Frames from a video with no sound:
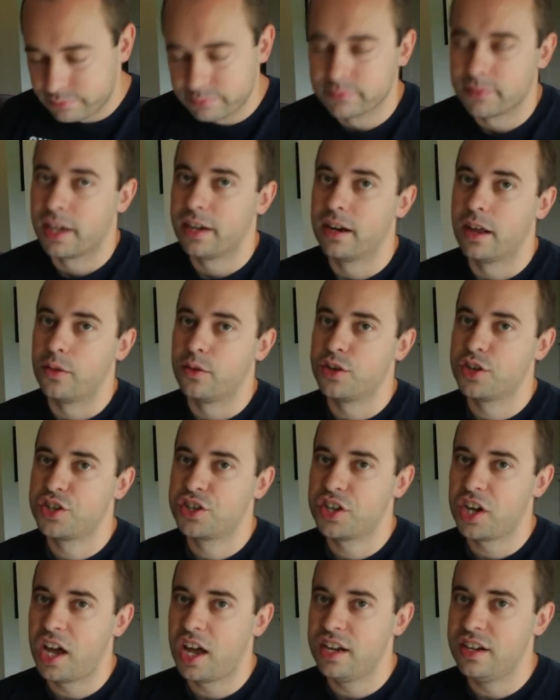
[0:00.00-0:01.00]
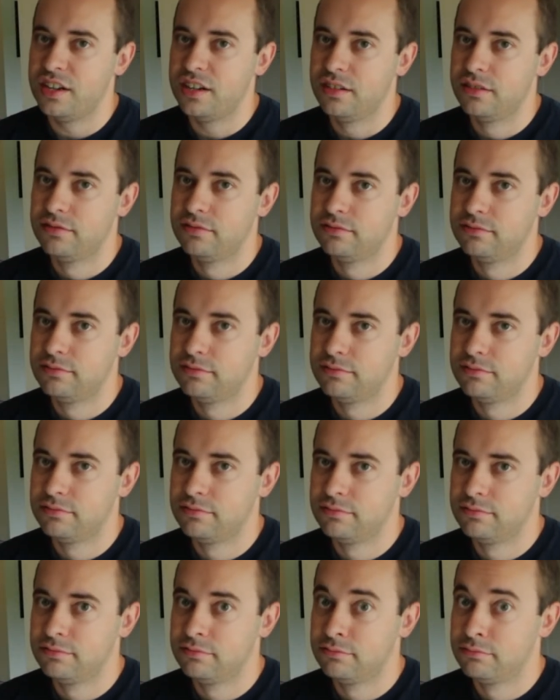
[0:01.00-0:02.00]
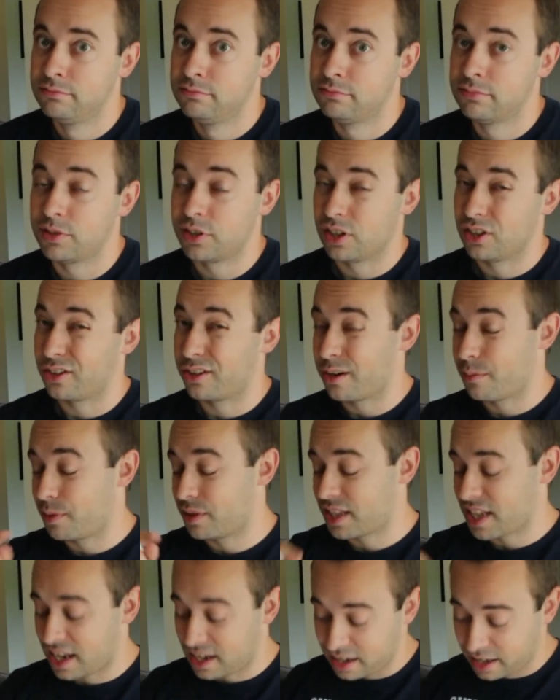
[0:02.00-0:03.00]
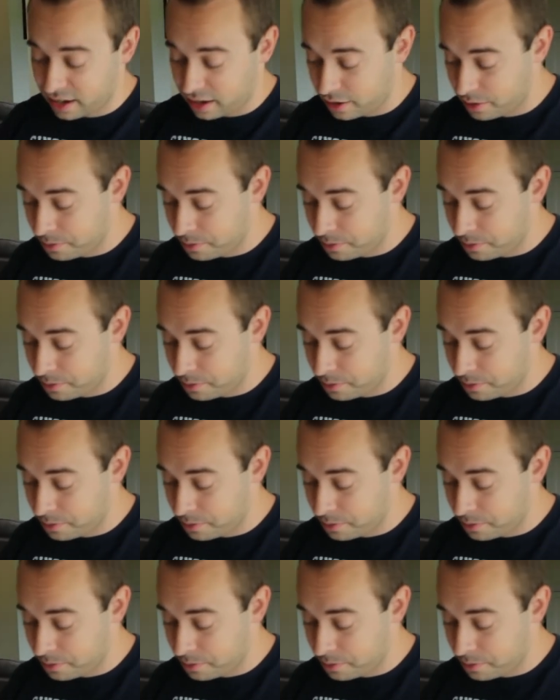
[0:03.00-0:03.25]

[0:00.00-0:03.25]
Another shun. You'll learn about that later.